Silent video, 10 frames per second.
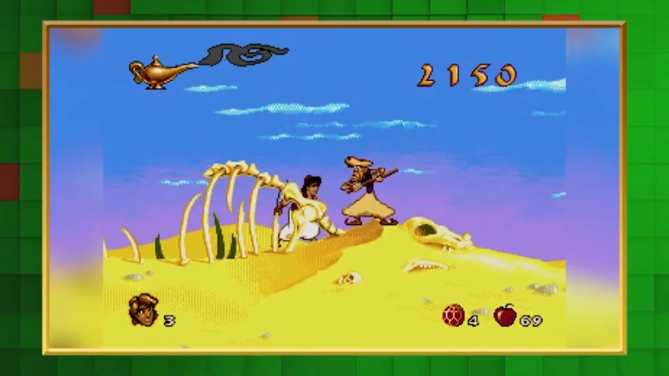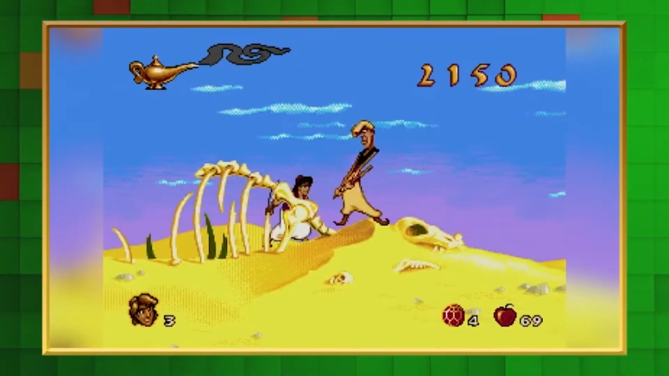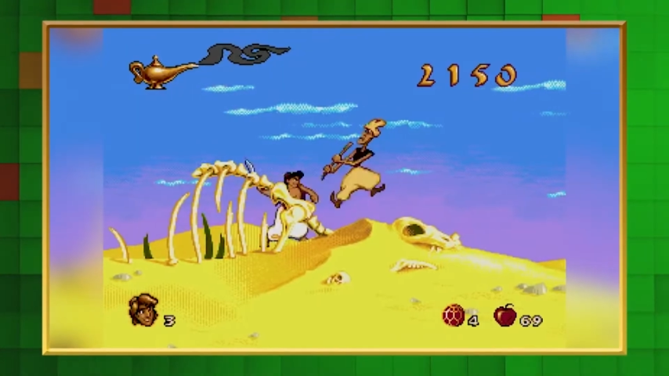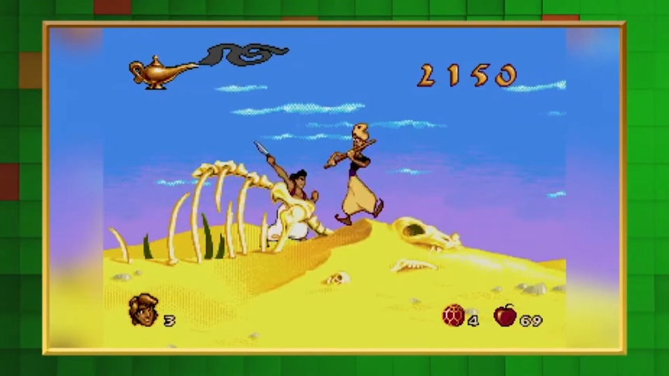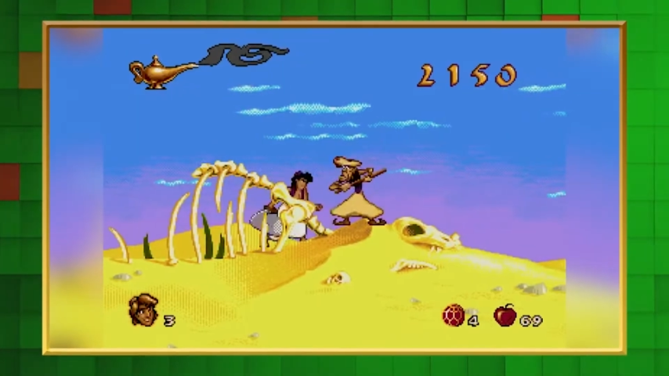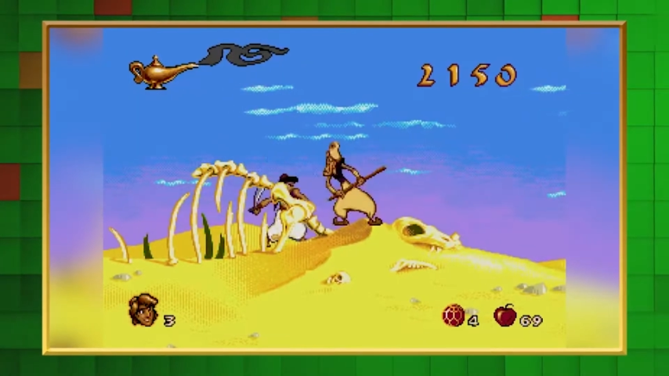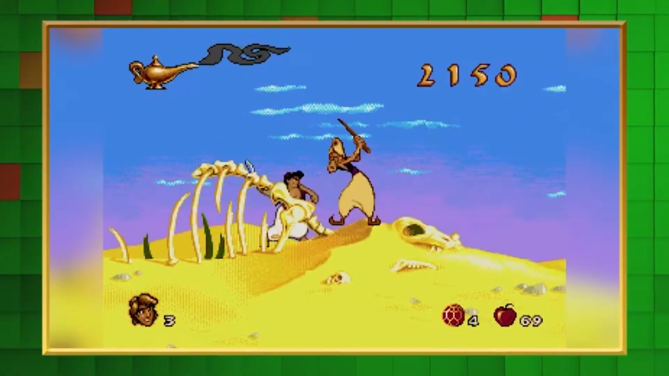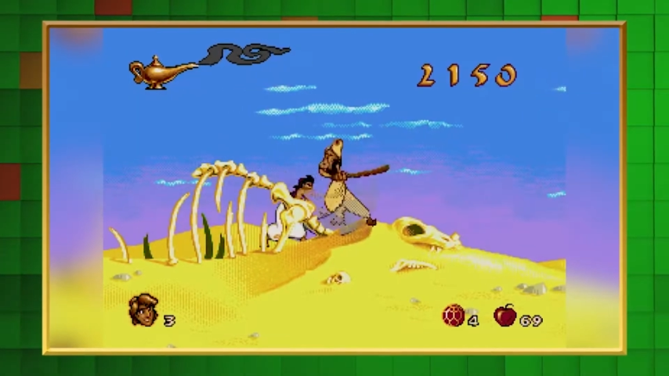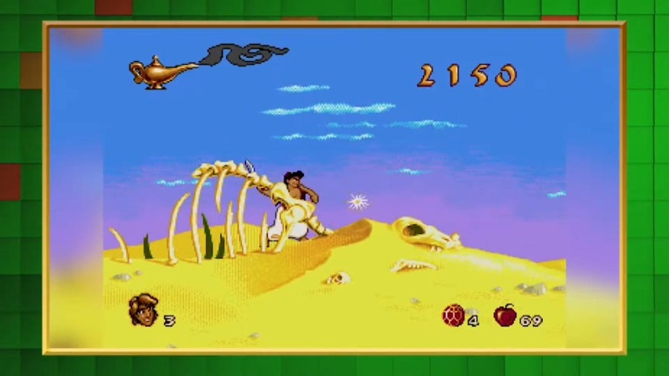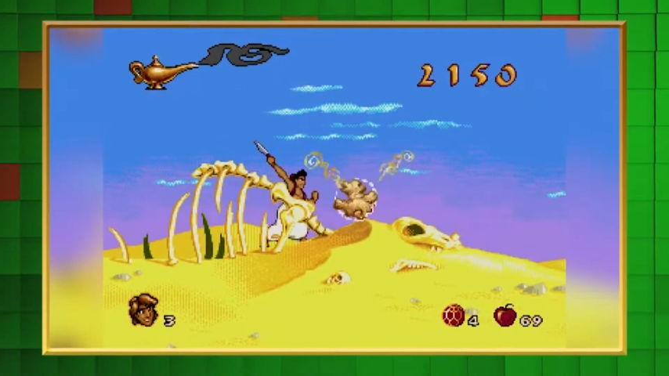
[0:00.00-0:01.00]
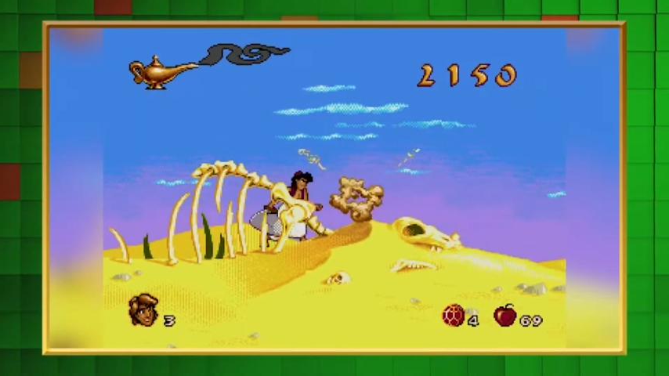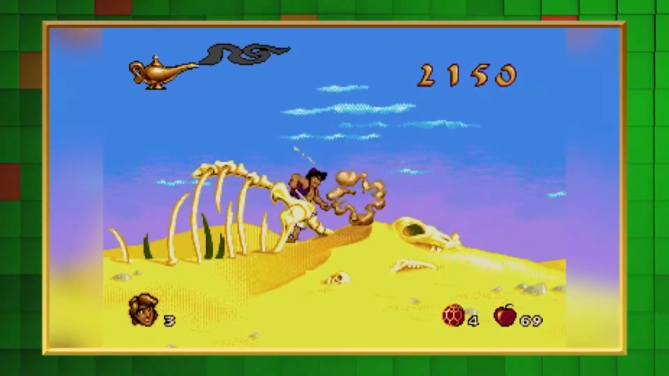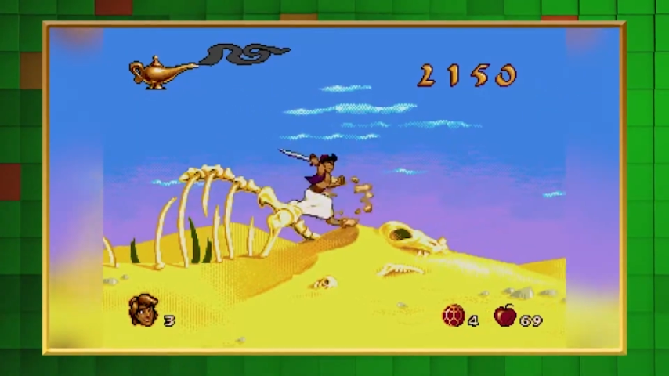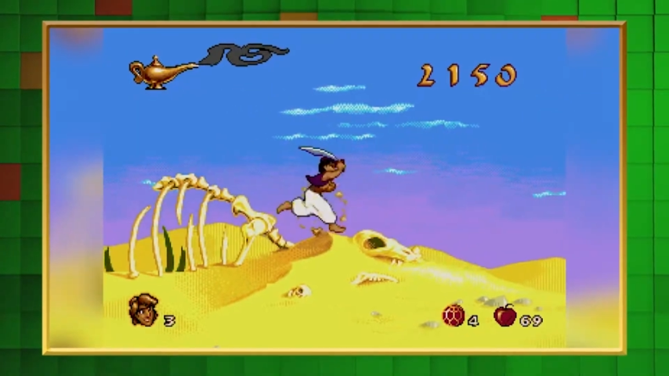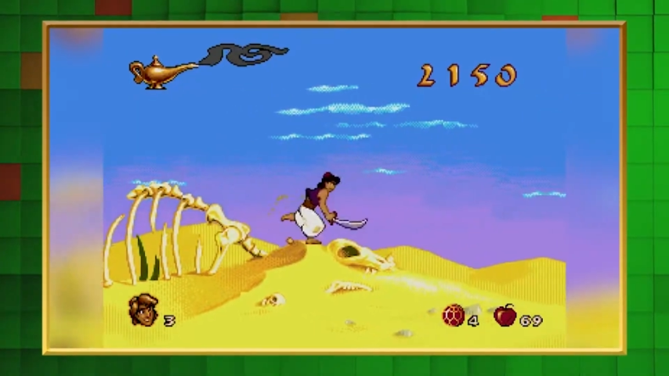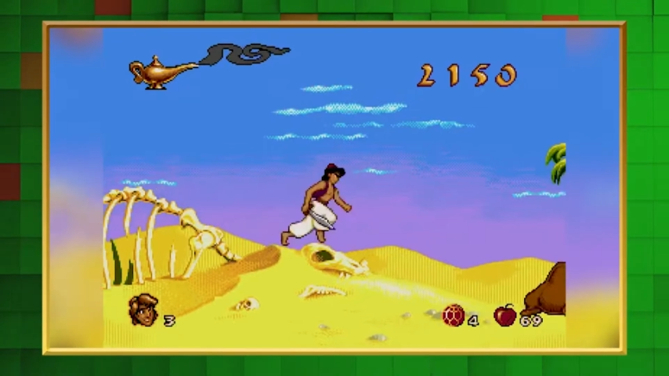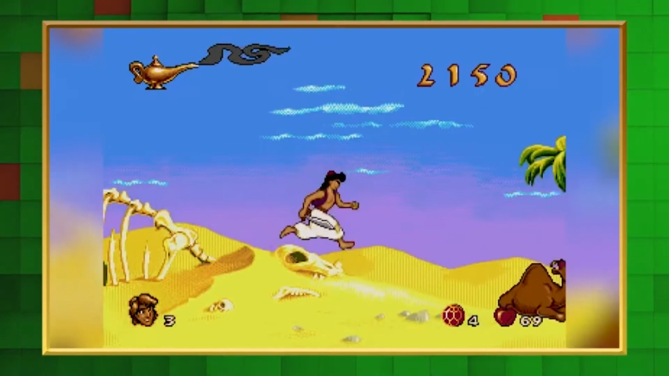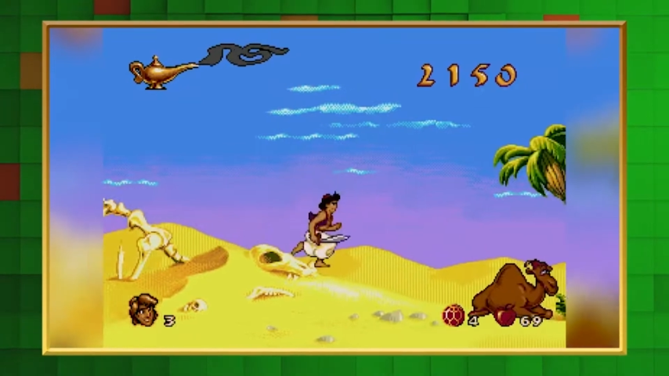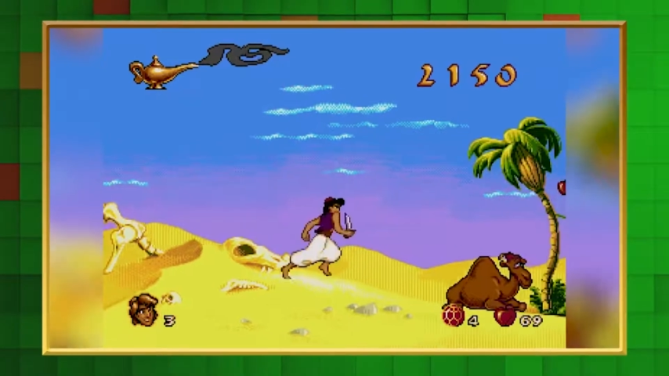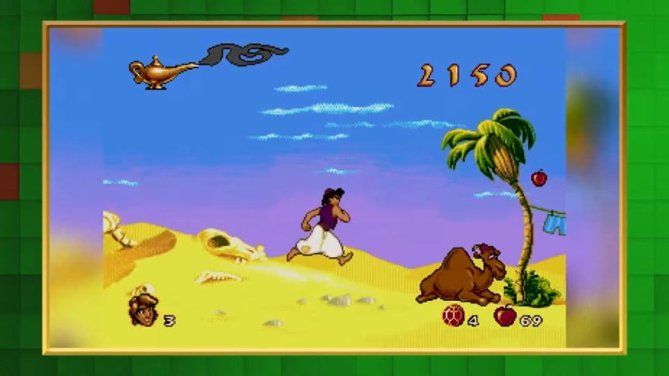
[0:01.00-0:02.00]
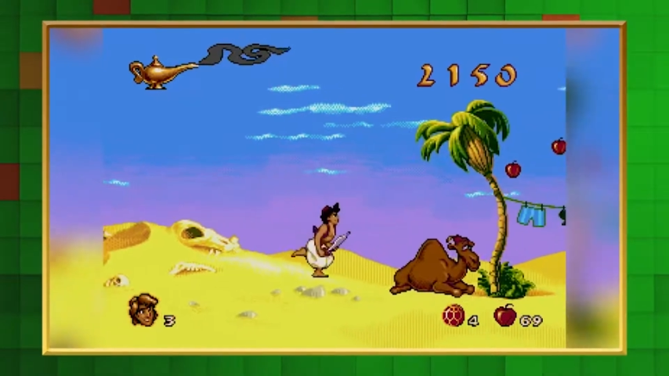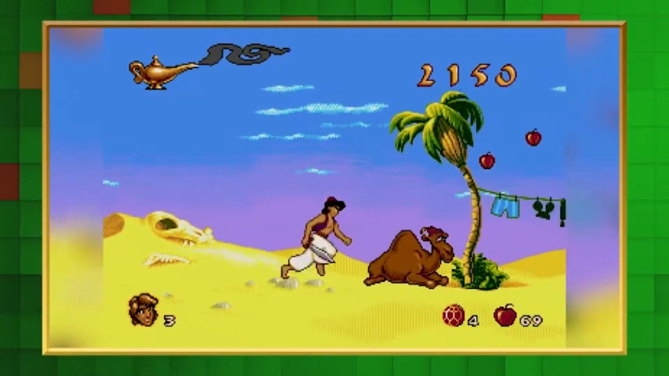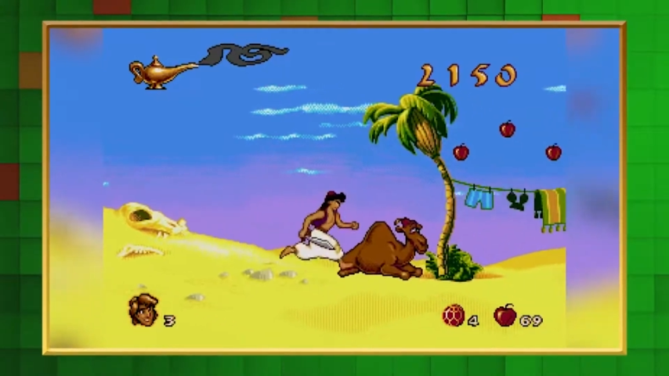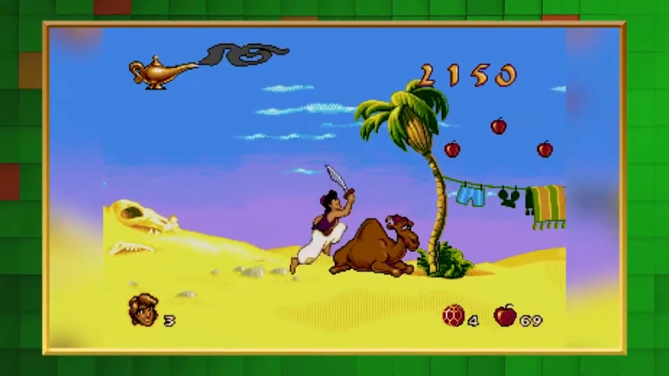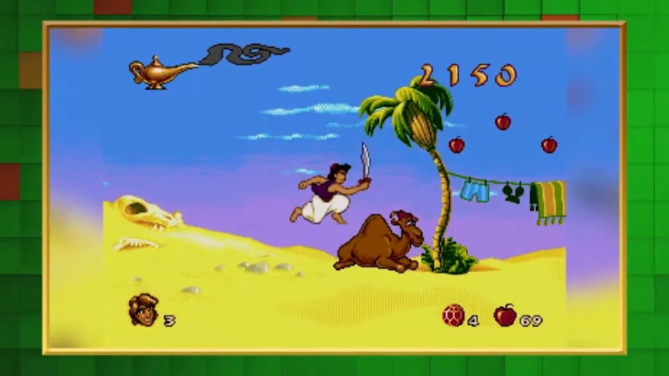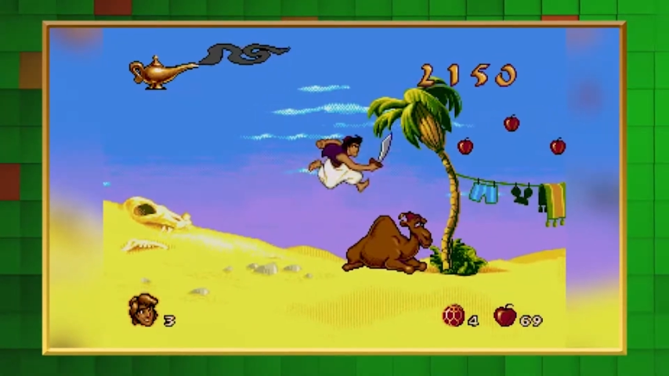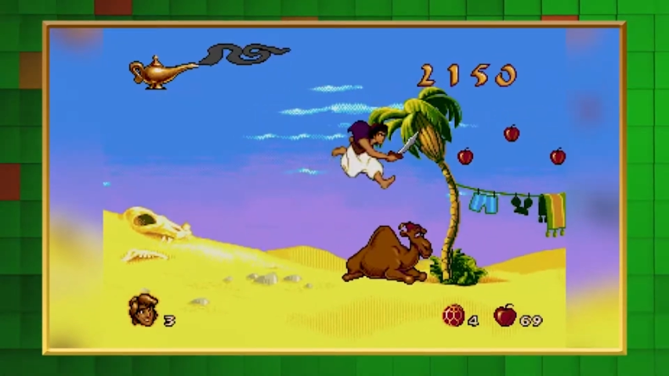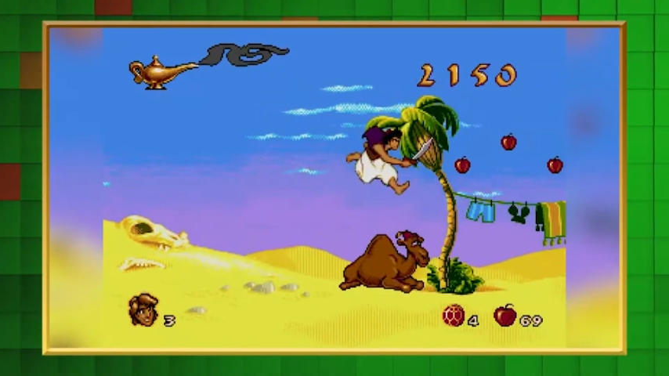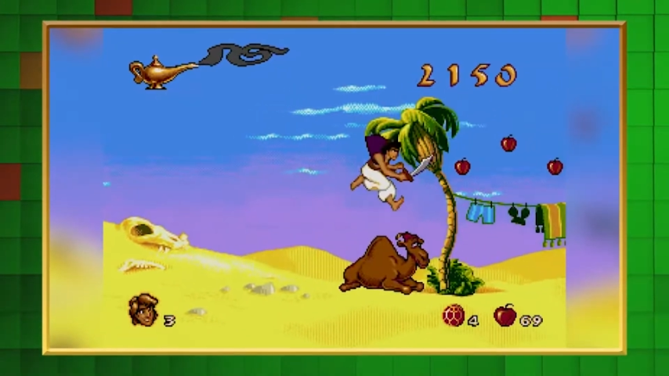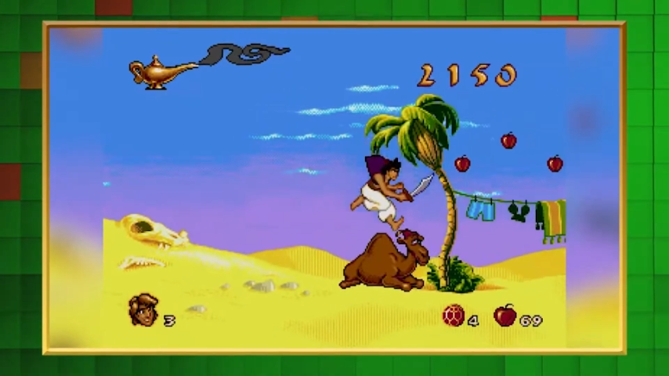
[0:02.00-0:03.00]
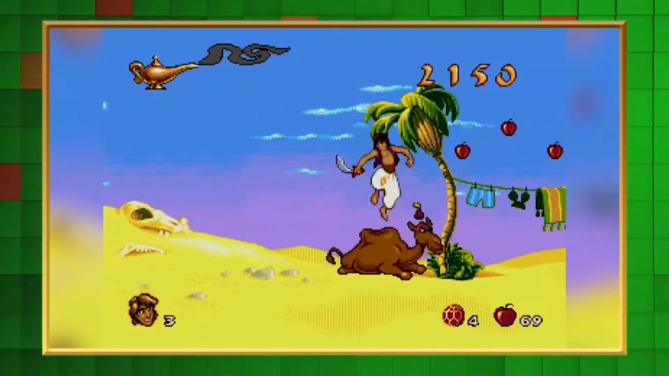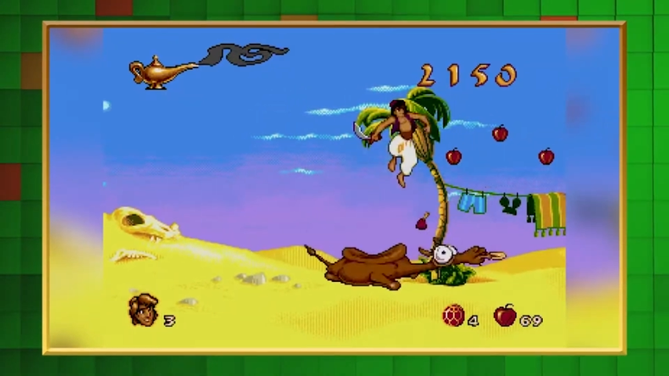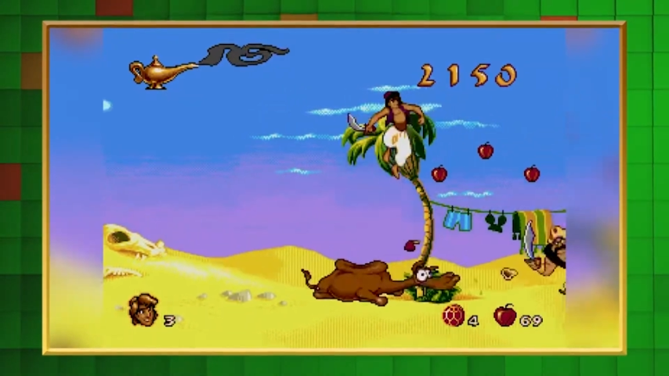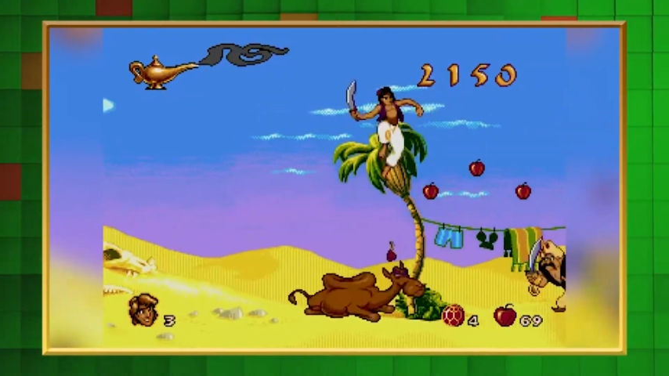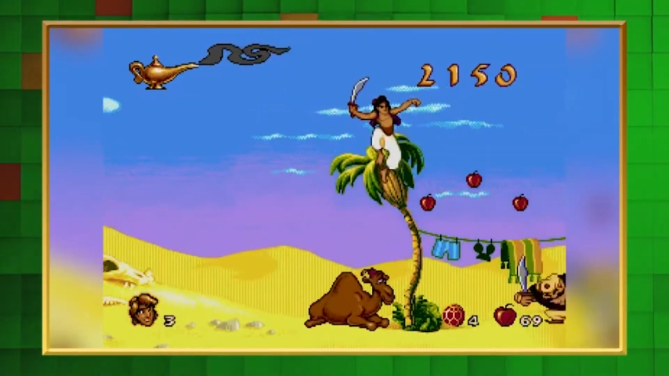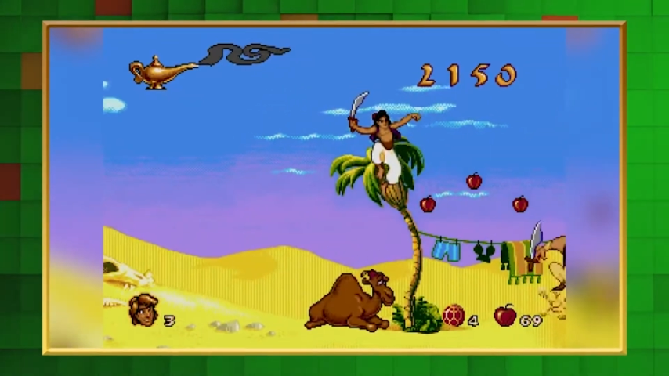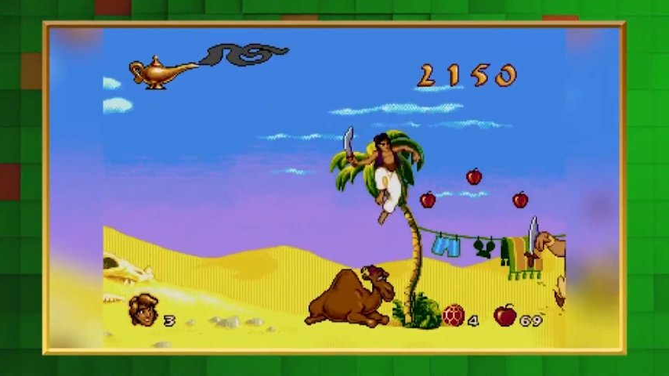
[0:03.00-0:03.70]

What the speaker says: (no speaker visible)